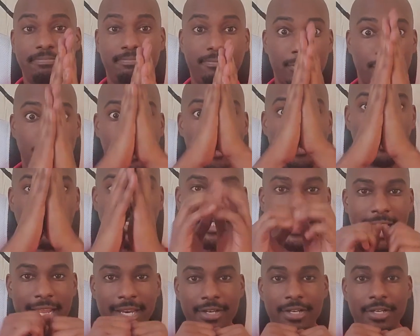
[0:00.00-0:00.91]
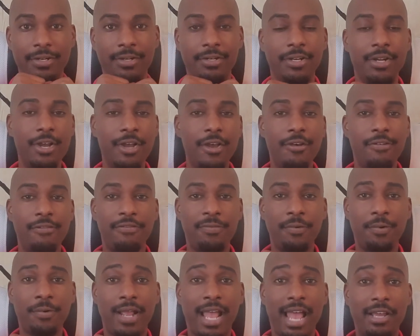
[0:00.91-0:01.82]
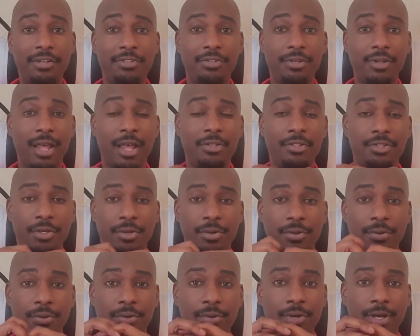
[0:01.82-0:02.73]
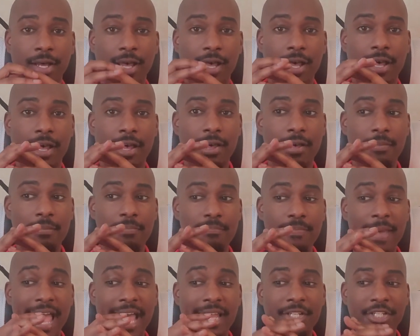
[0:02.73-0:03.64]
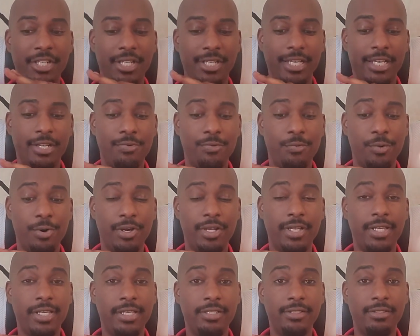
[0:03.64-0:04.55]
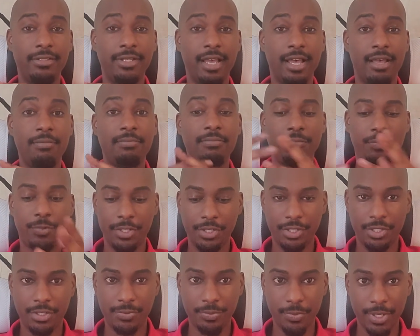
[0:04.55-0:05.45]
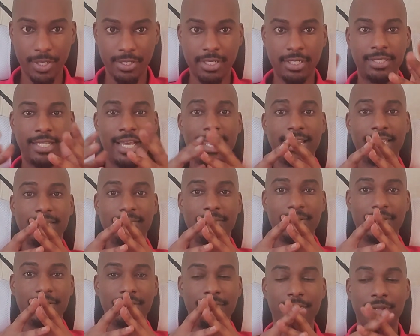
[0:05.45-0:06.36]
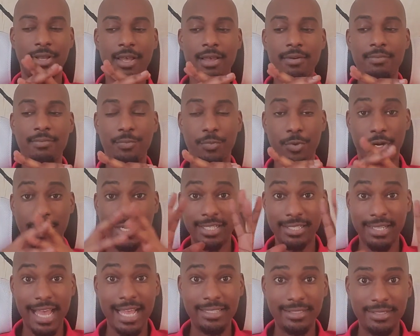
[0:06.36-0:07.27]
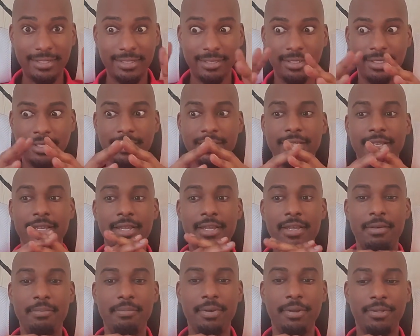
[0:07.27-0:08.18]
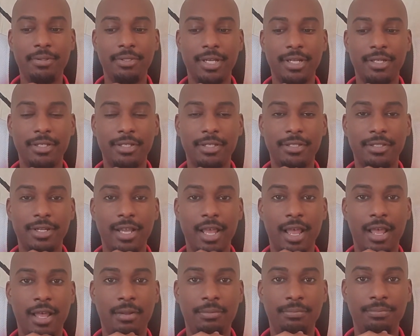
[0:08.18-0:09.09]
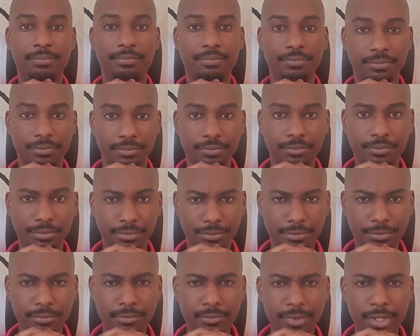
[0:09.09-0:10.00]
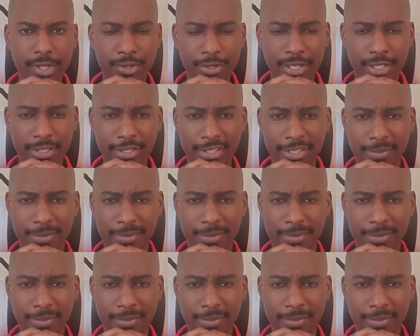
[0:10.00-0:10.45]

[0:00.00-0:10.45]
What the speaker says: gold standard for astrological magic and workings, which is what talismans were classically built under. Look into the